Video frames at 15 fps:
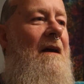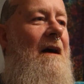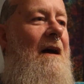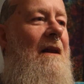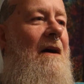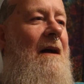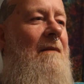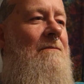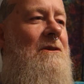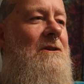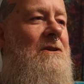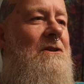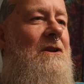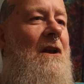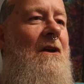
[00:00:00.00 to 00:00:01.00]
and I'm
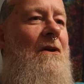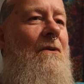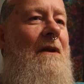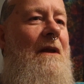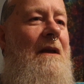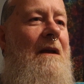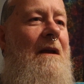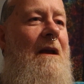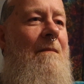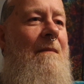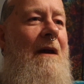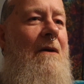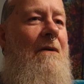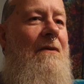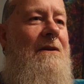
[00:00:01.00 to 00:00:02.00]
slowly
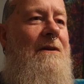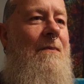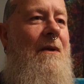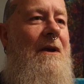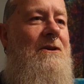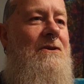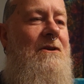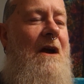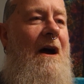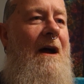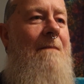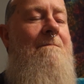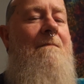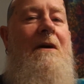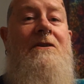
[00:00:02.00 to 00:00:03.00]
coming out of the depression. I
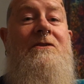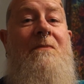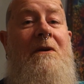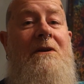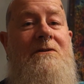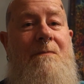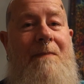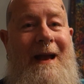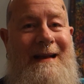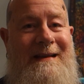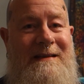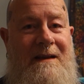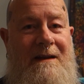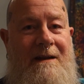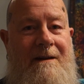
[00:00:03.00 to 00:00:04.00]
am much, much
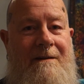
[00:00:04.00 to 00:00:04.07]
better.